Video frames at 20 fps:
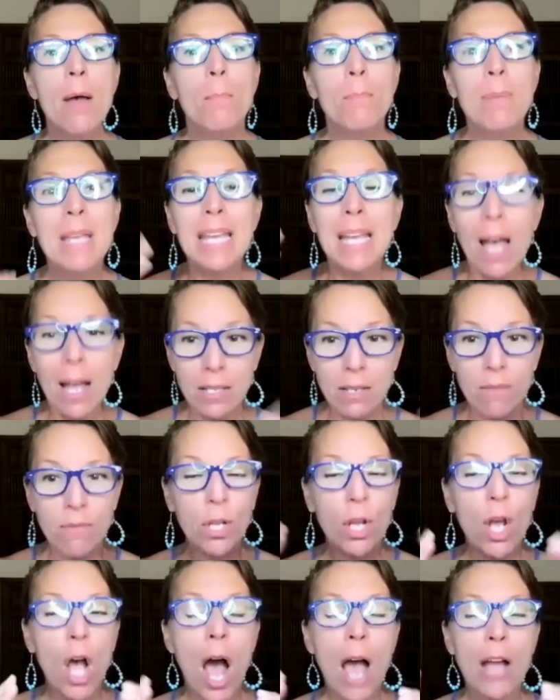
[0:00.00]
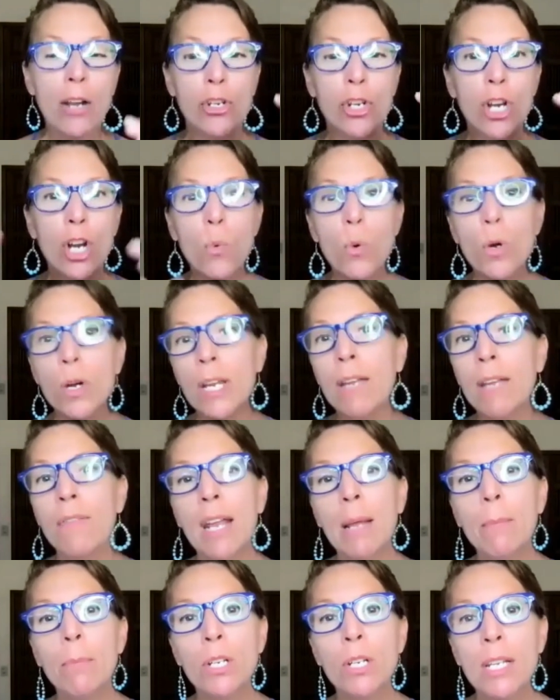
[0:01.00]
Because of the cost share, we're even
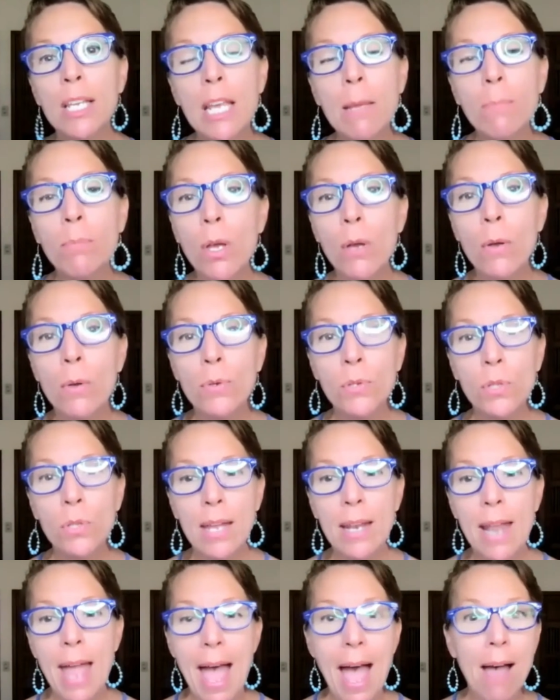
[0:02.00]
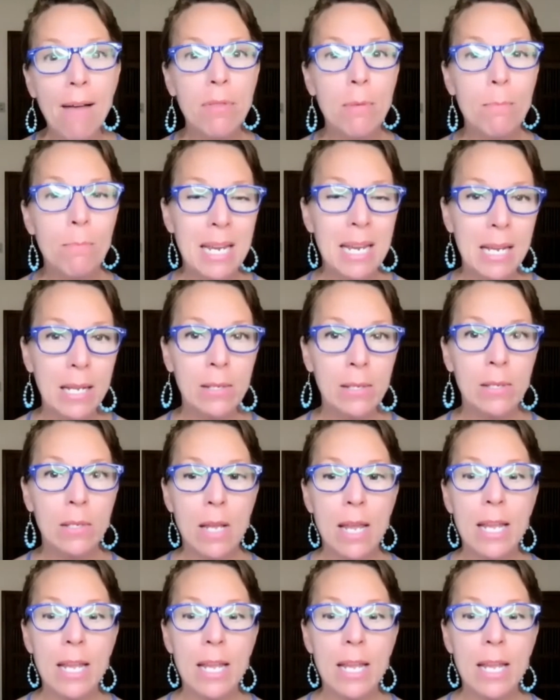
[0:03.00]
able to keep those that have the means